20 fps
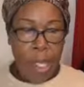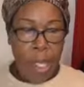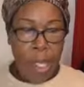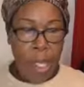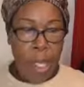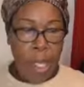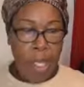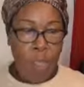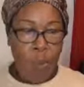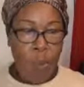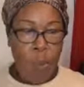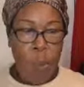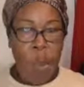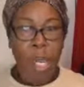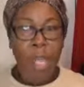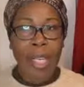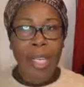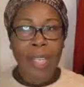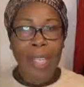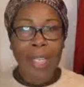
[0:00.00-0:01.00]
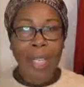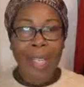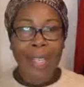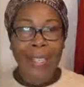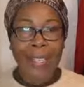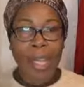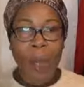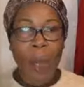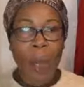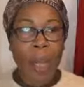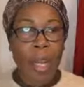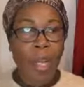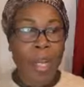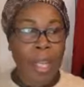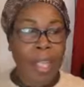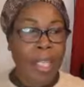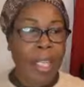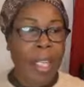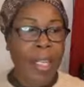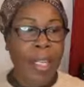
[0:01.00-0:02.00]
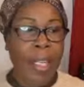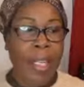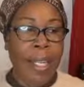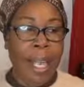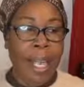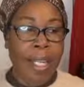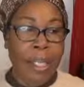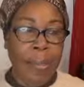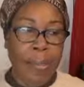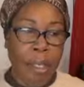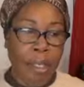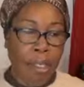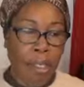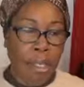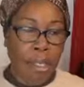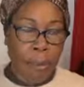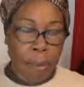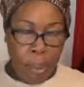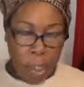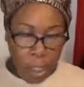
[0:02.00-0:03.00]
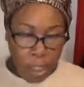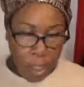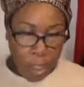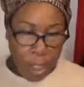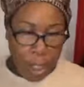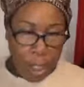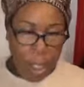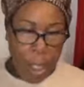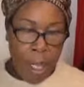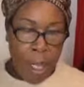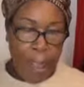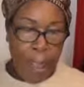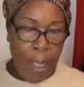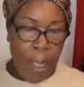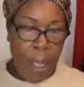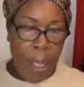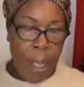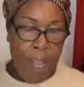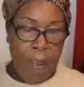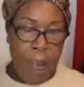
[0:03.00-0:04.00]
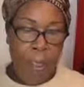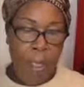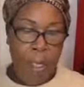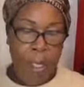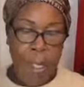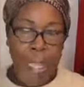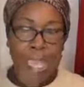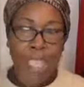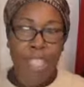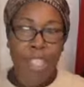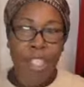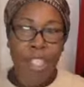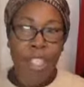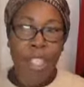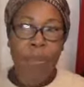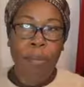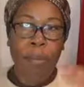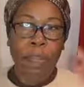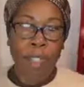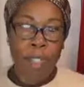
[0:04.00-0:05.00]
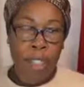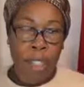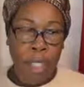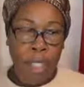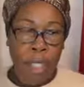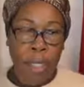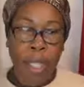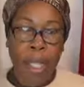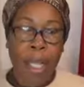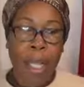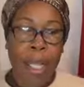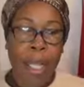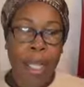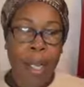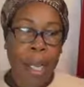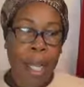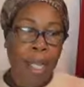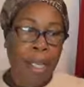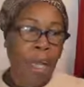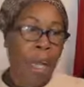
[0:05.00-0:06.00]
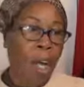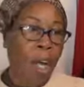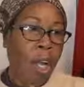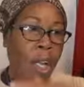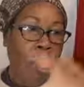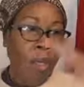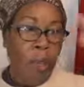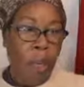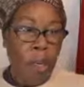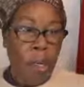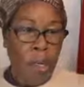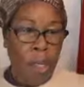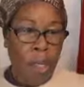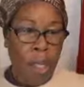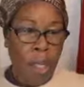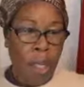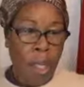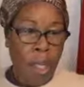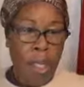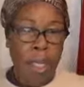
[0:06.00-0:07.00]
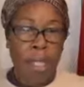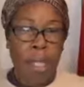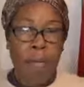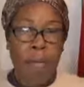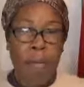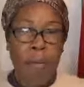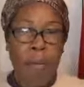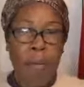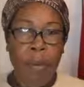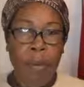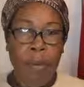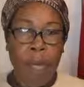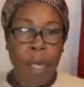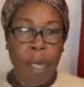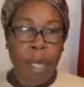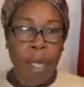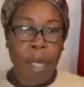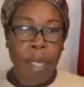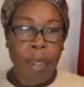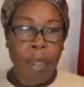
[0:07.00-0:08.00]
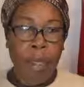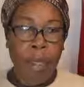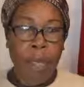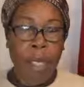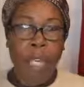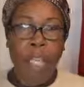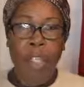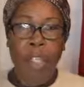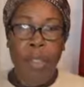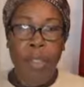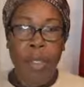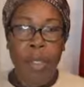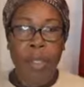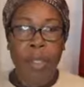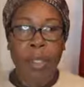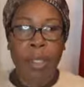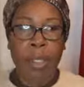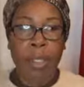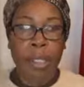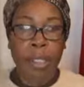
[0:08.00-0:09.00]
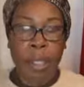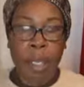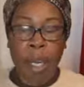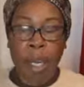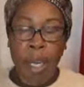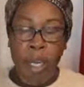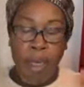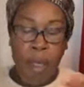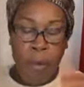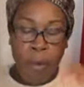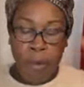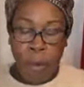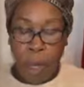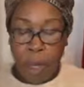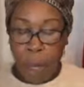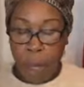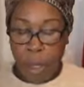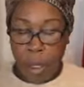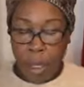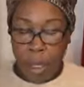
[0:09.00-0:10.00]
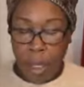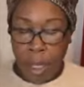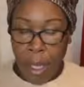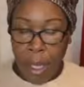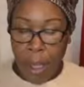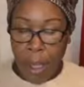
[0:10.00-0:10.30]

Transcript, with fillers: there's one agenda, one agenda that's push, pushing. Um, the nation is pushing on all the, in all the different um, countries all over the world.